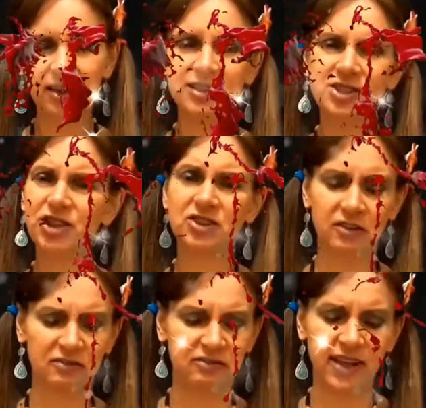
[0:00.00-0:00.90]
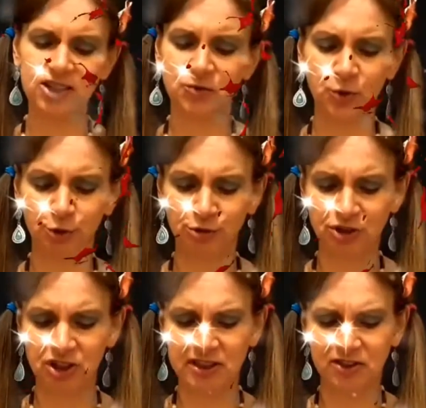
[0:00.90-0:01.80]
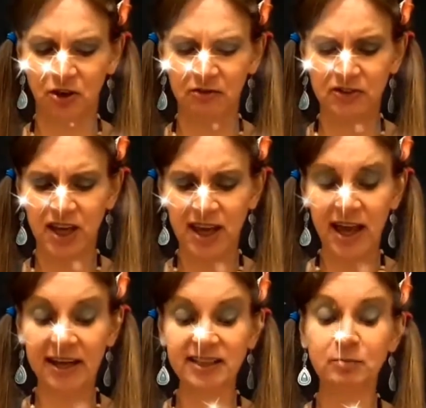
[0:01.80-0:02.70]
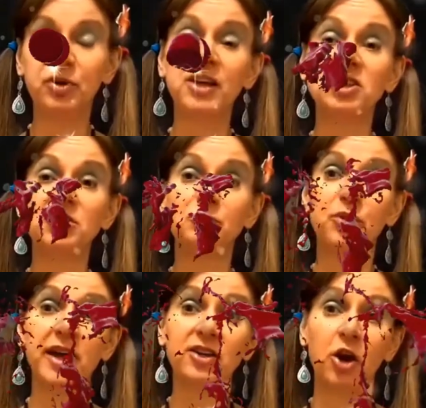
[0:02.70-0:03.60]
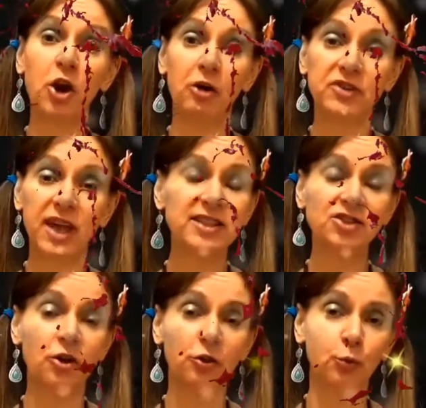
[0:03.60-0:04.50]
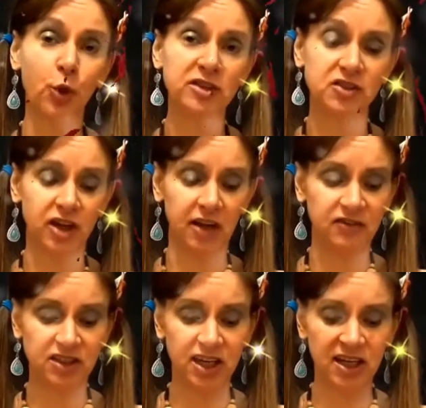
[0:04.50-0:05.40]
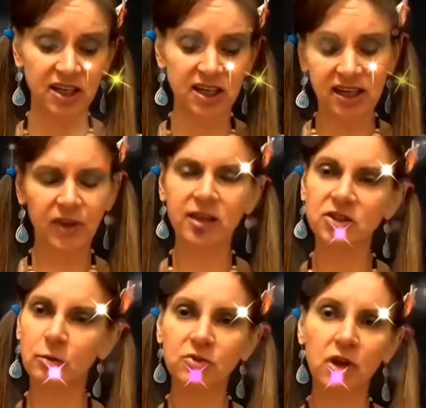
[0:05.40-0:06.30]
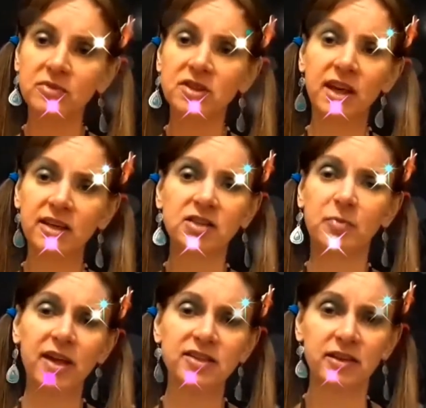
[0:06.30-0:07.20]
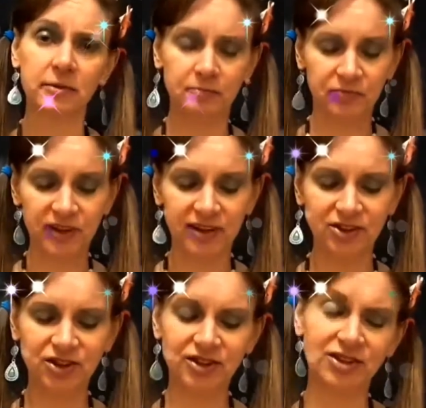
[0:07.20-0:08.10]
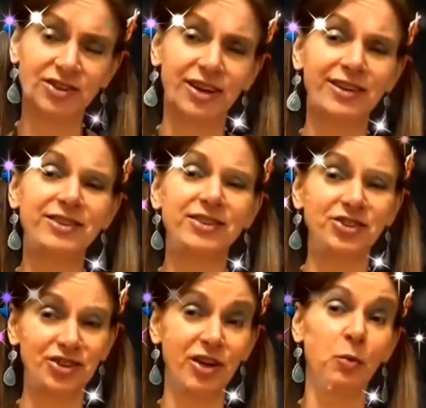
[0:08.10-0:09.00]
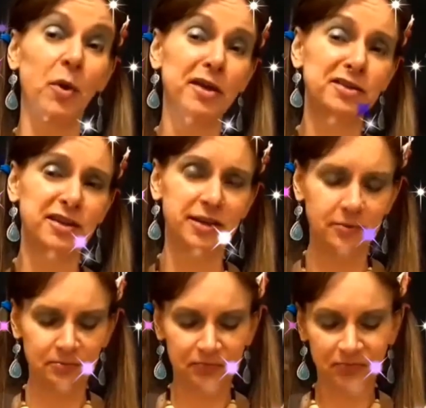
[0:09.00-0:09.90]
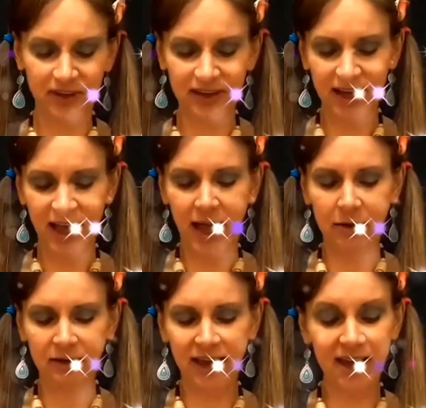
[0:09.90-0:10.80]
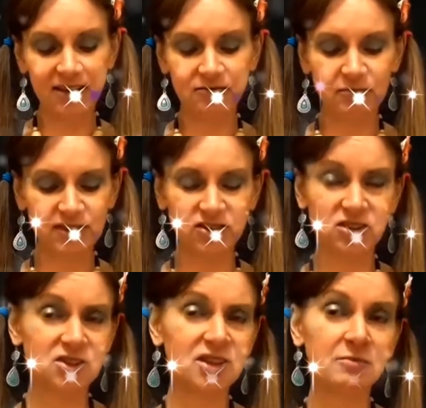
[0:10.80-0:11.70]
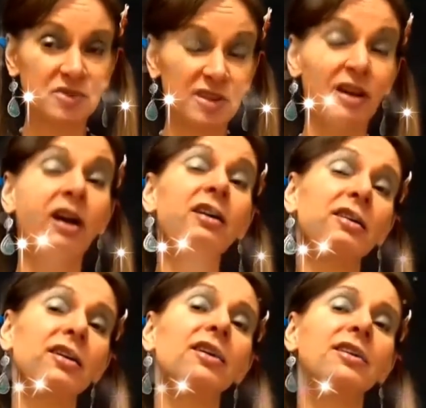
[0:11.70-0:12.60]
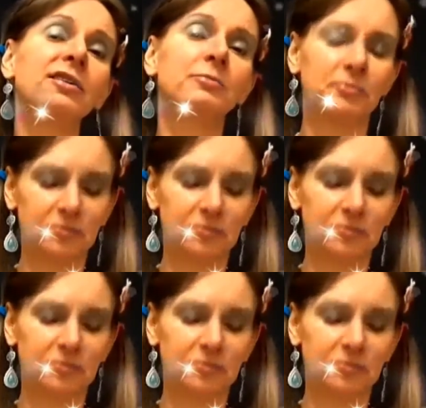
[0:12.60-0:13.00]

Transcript: "It's just a flesh wound," she scoffed, and his blood sprayed aloft. "It's not the worst that I've seen. Sometimes dead is better." And she started to get wetter, and gave Mr. Tibbs the eye.